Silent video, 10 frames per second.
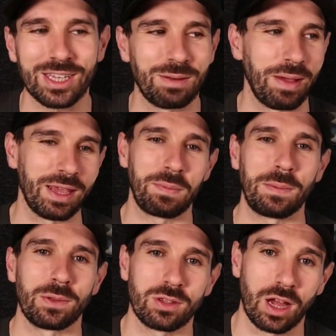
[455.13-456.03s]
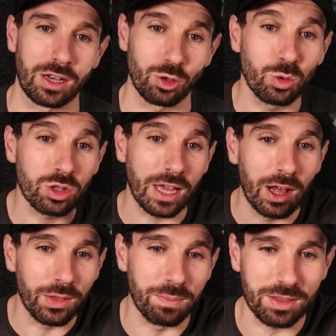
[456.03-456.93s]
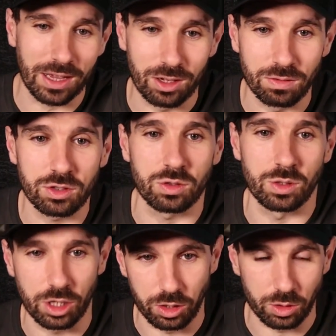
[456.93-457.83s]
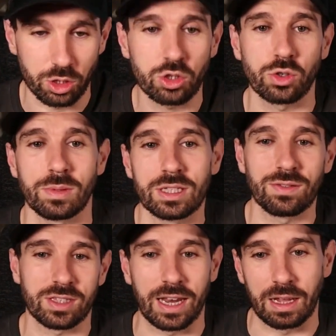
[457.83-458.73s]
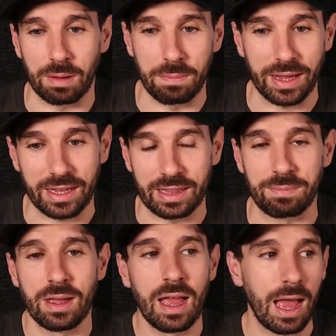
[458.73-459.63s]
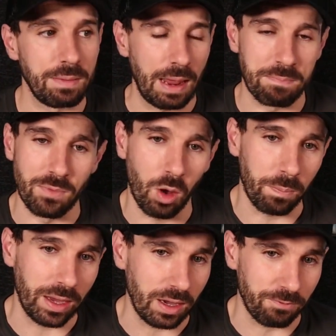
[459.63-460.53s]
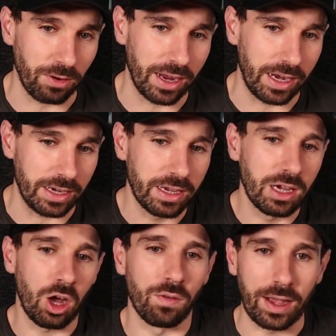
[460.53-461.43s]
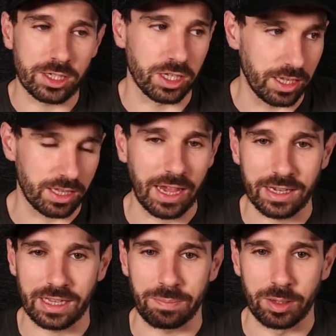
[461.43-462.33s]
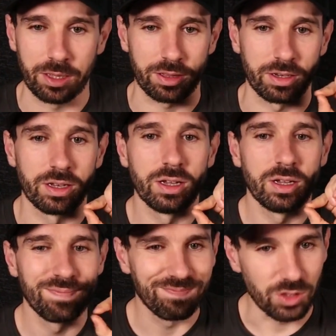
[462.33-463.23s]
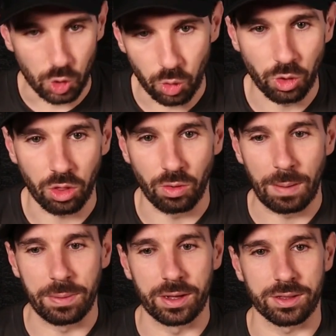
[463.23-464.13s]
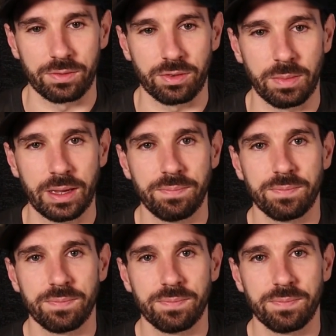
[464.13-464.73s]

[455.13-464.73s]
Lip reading: and making people start to sell themselves to you. Discriminative selling, by making them and not being afraid of actually saying to that person, you're not the right person for me.